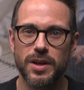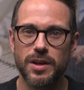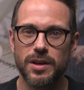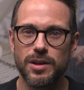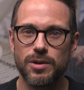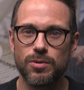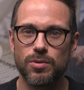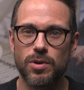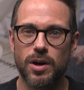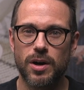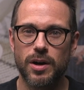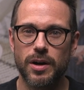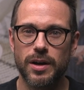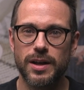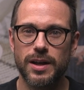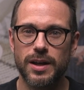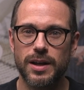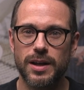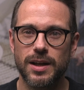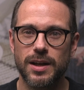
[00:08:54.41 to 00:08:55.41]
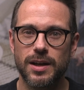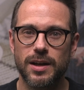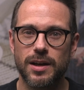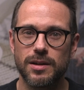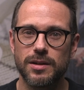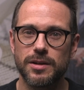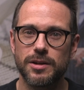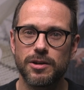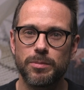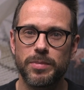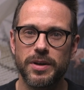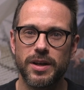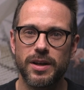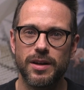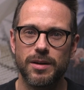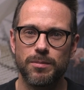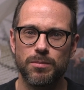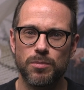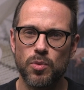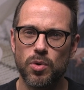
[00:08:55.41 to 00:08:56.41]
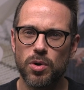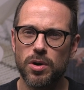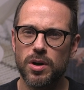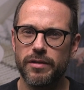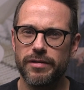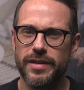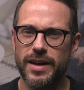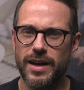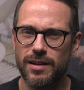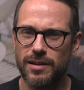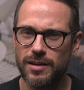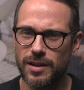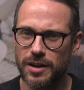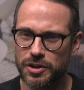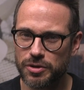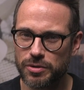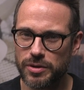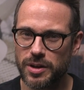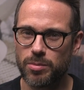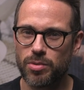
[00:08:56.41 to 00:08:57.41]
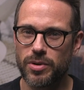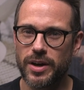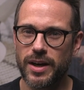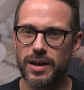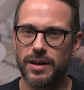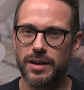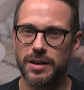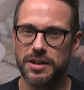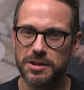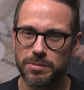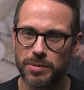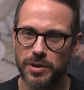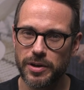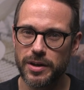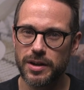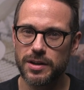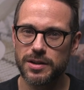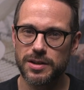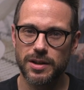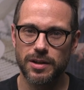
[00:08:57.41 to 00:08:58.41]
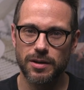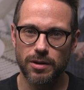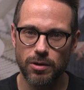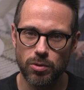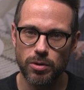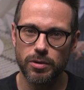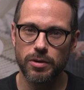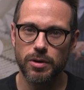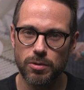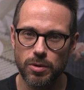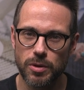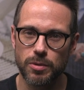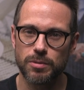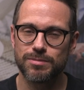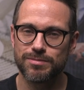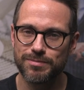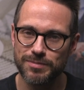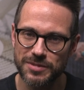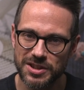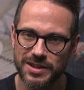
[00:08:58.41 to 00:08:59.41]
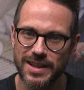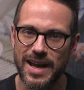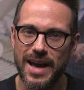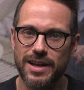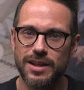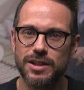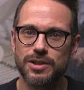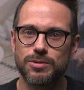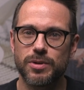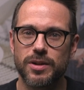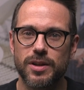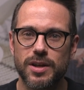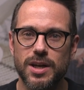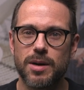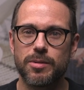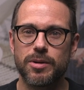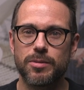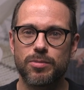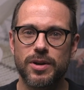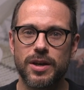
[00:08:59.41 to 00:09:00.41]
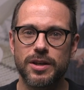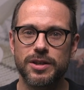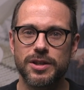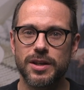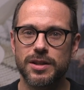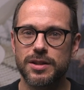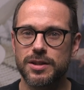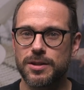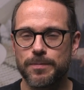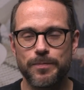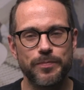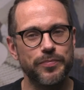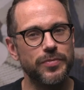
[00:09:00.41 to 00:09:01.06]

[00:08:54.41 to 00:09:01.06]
You are getting a little bit more of that luxury brand experience and quote unquote status with the Common Projects.